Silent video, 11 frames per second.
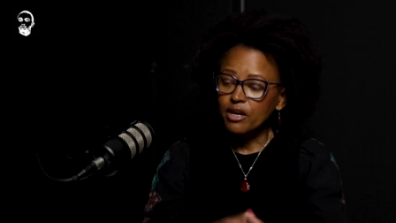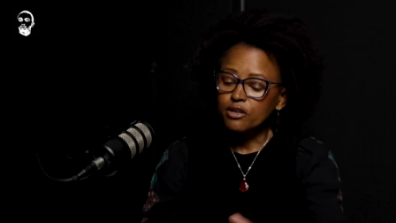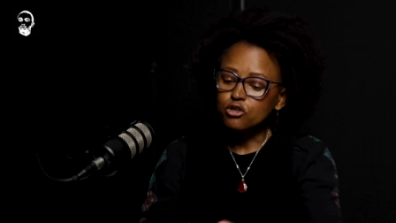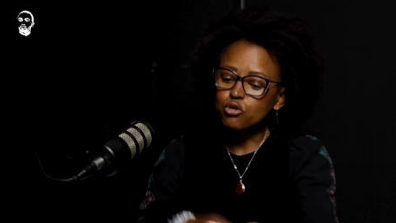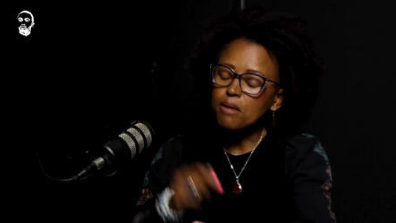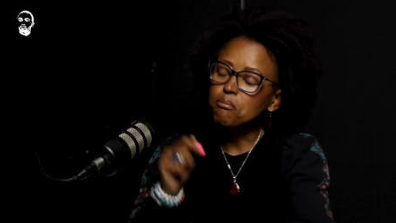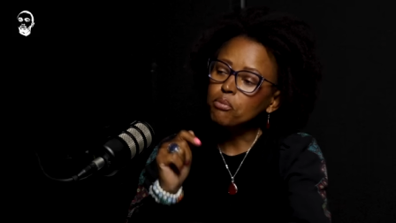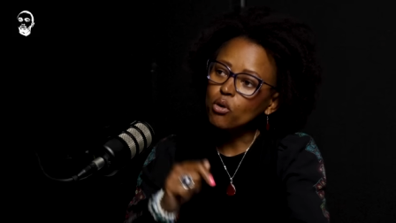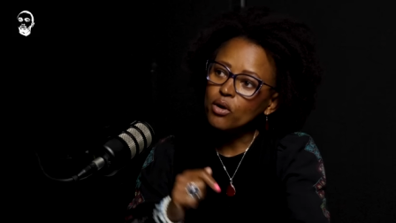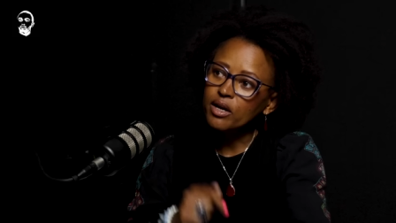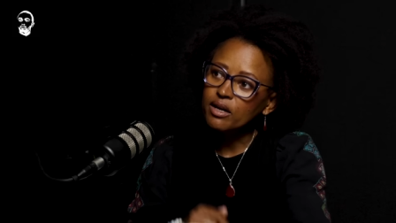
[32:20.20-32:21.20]
to
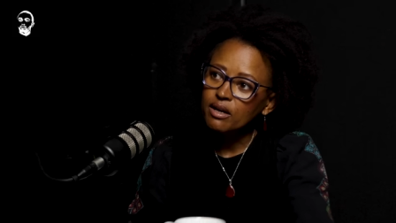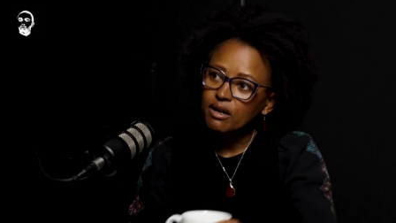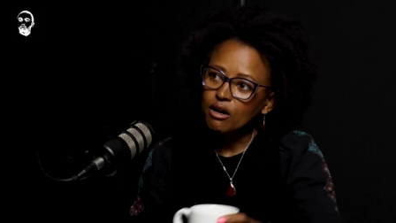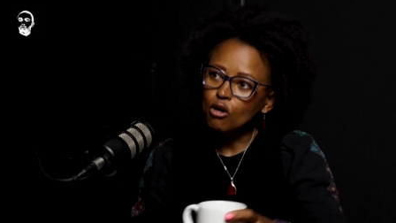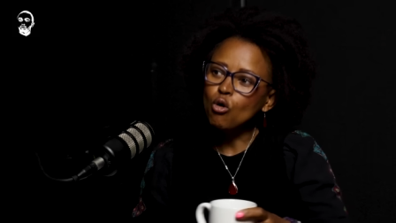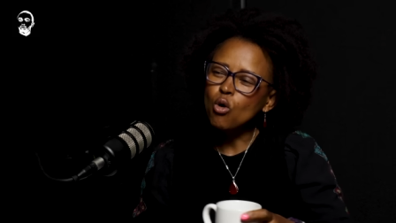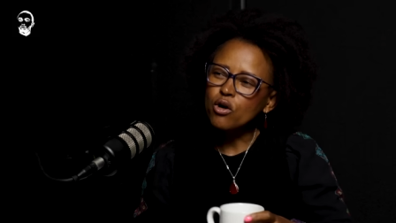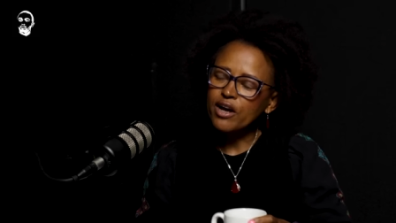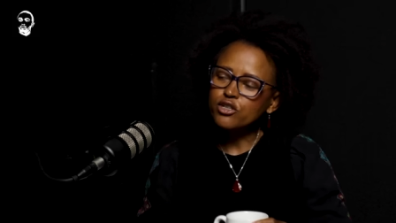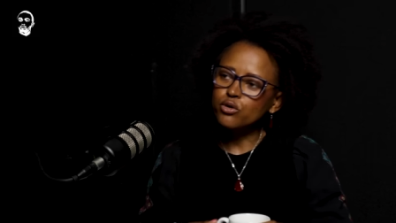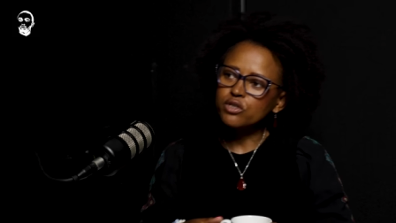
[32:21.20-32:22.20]
employ law
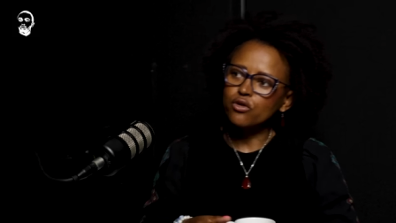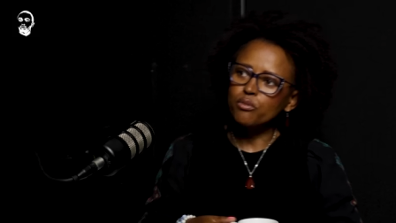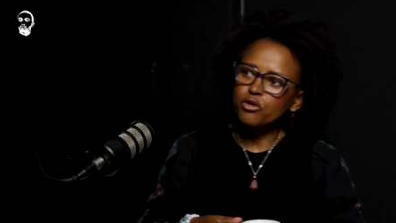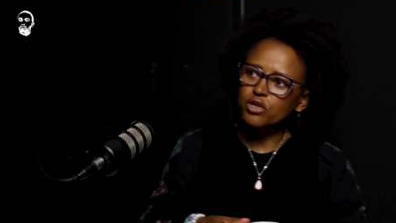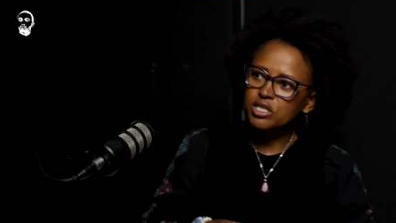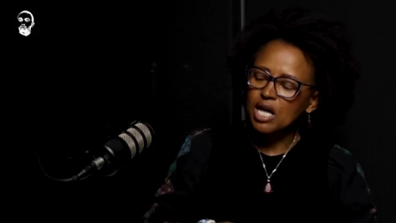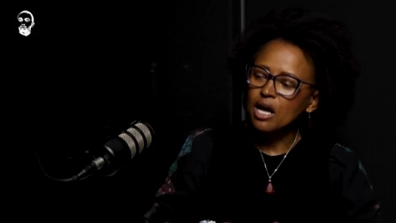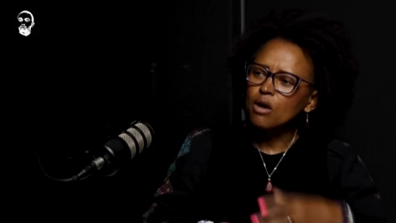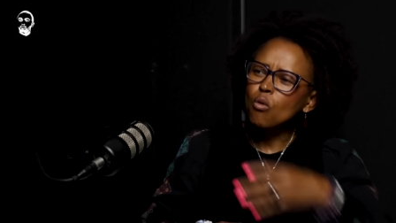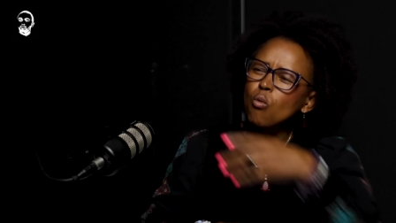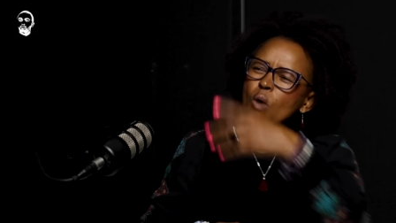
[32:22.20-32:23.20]
graduates from UNISA.
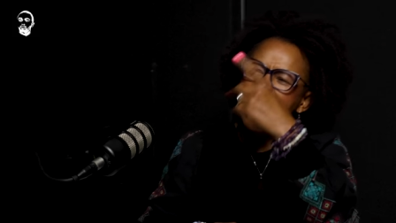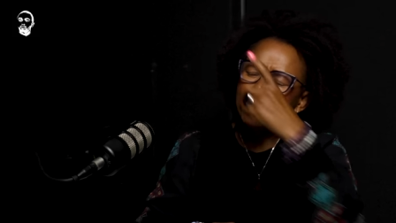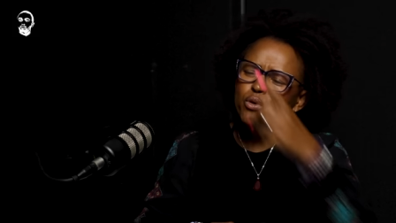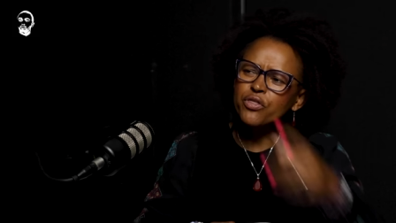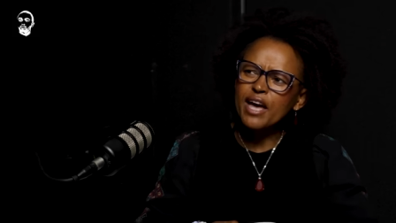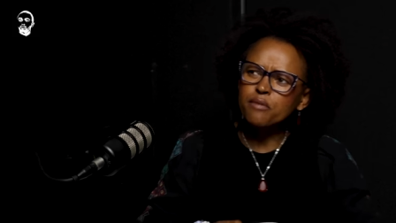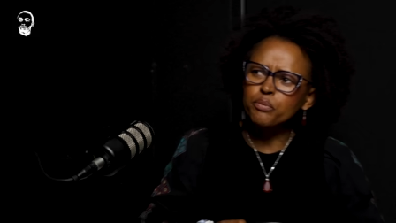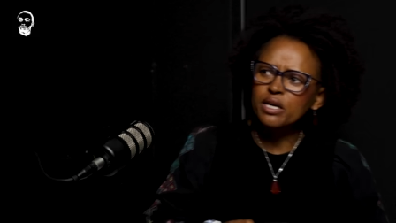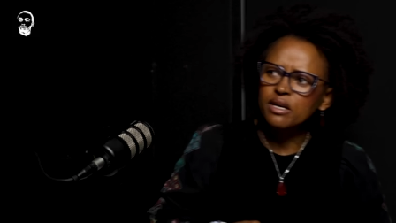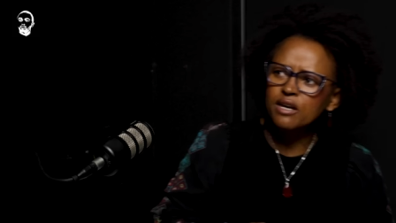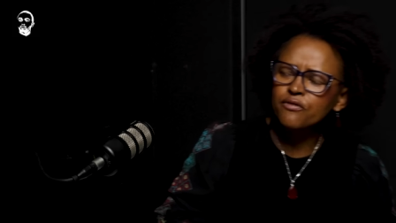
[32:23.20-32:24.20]
Why would that be
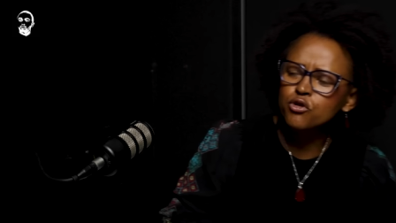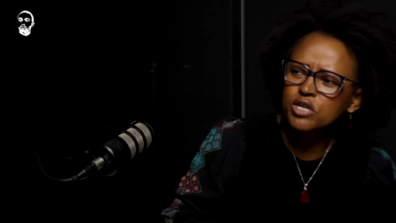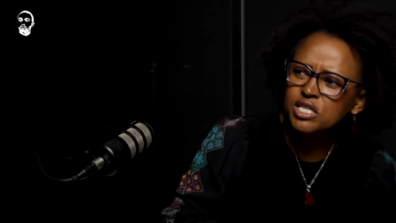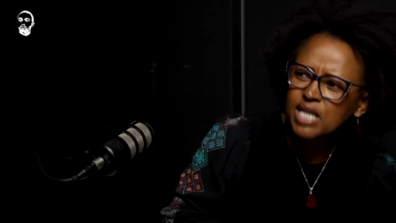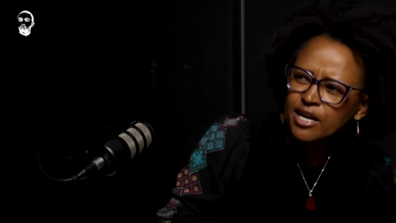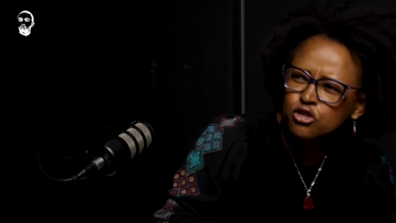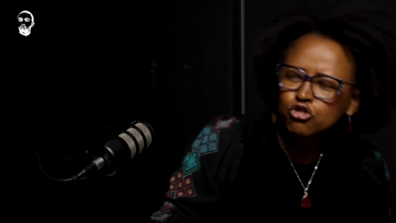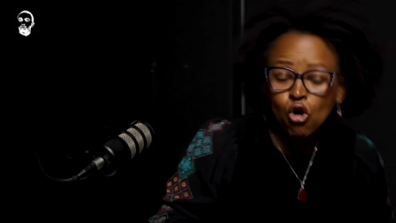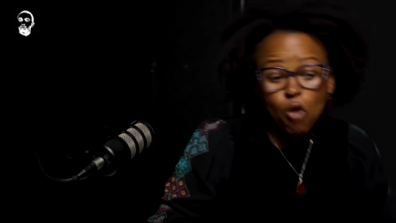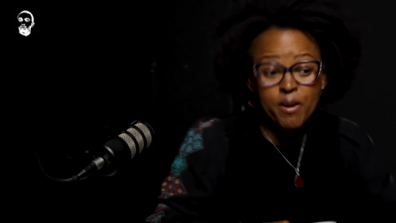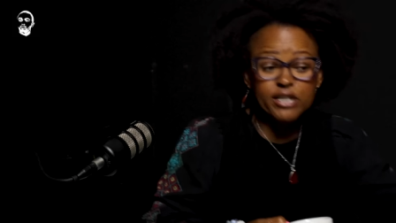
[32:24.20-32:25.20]
if UNISA had
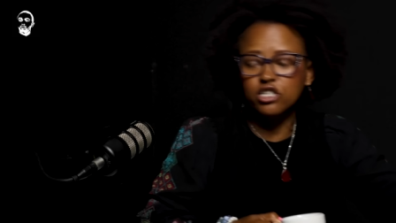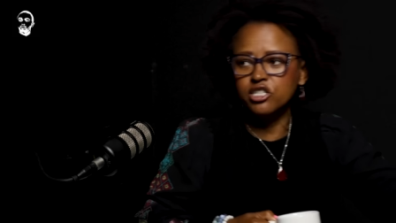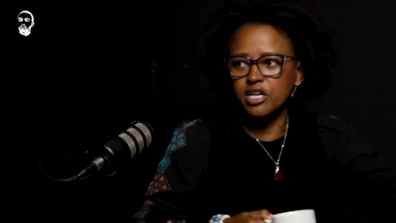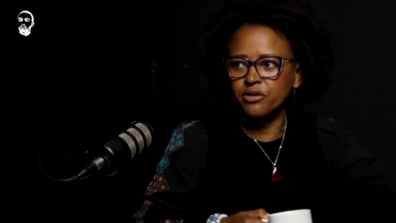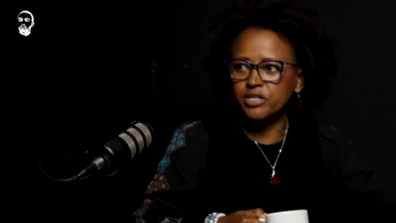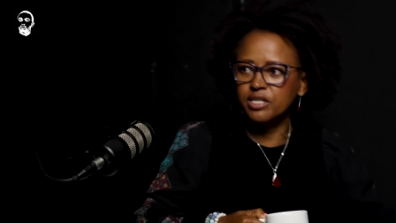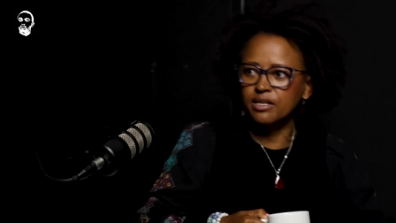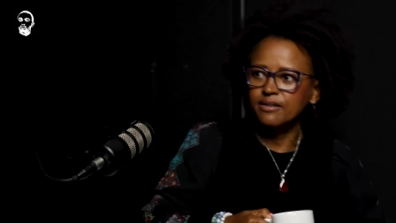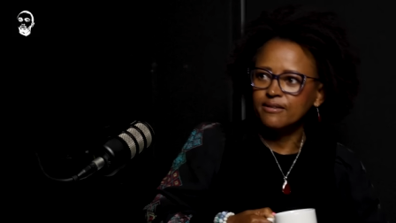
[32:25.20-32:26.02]
so much integrity?